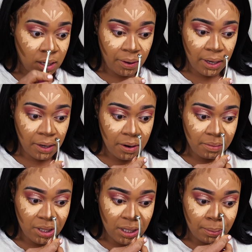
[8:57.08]
So here
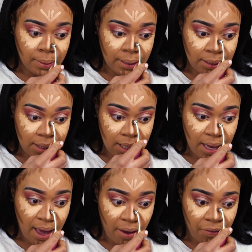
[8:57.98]
I'm just
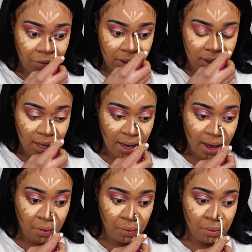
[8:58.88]
blending everything
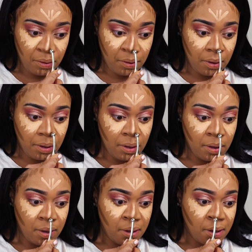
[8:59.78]
out.
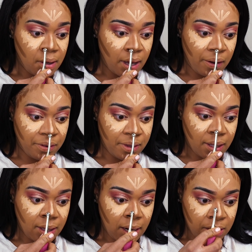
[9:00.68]

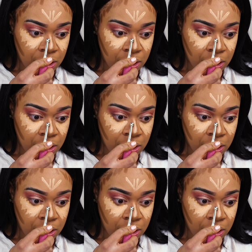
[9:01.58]
Everything that I